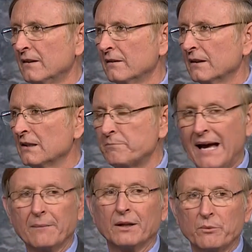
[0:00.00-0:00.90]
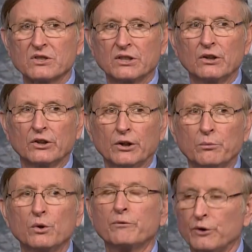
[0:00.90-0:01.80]
Because Babylon was still going to
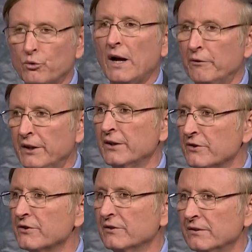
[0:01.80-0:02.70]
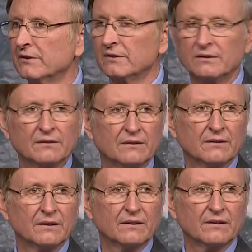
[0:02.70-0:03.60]
rule for 12 years.
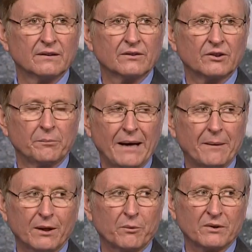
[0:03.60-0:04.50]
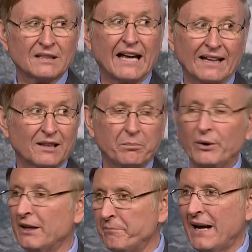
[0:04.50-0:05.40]
So Babylon was not at the
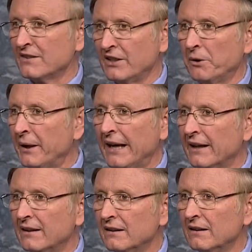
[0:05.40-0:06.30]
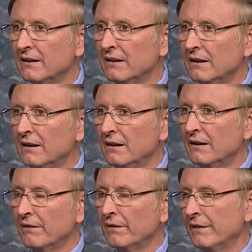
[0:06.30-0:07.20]
point of passing away.
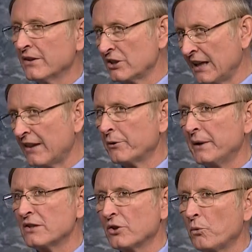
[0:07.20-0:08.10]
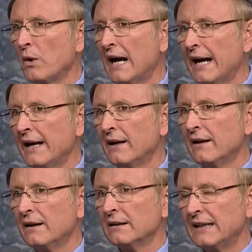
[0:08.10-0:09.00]
There's another reason why
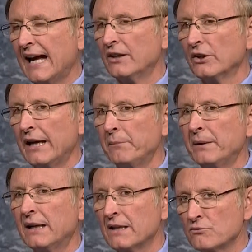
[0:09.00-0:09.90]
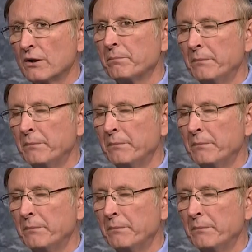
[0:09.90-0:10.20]
Daniel 8 begins with